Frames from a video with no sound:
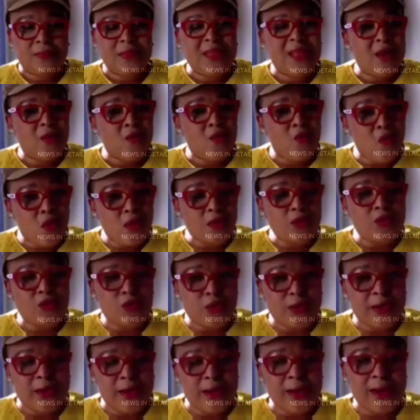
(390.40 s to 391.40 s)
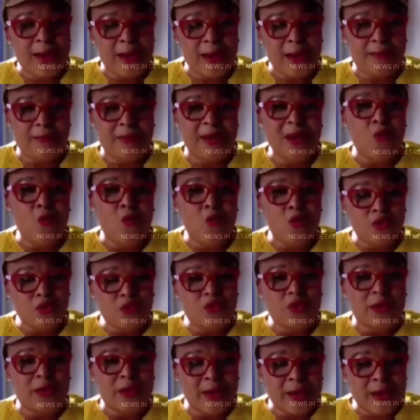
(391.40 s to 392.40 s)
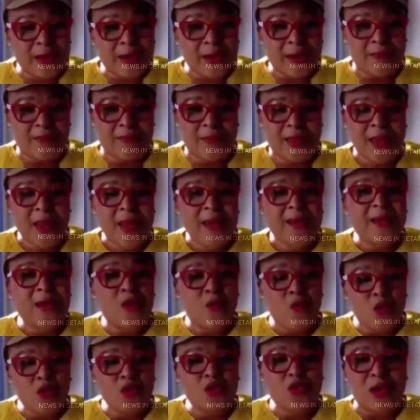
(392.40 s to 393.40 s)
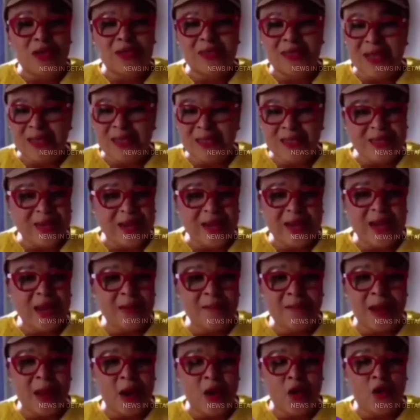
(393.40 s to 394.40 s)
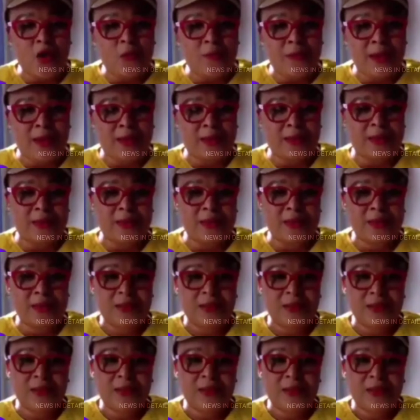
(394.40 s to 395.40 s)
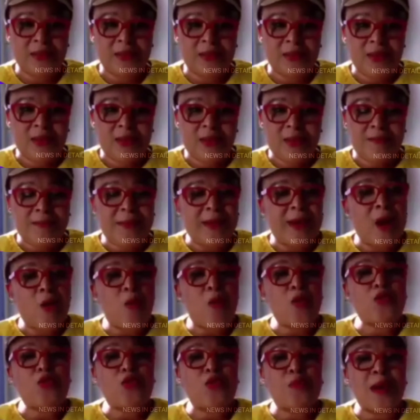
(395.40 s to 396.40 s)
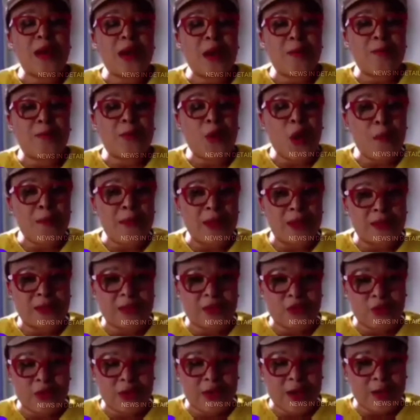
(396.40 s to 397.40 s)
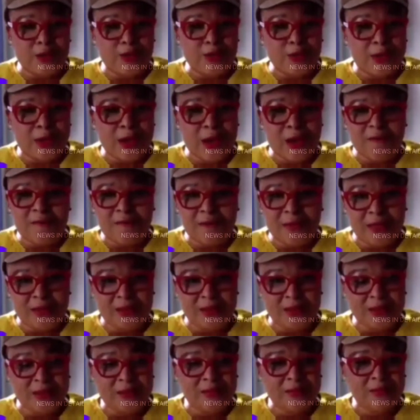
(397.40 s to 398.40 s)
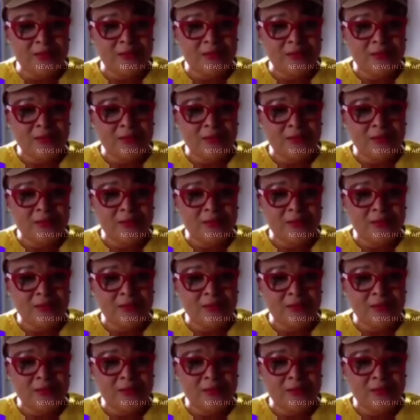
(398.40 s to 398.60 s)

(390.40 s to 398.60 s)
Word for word: They want to kill him. They want to kill him. They want to assassinate him by all means. But I want to make a promise to the Nigerian government.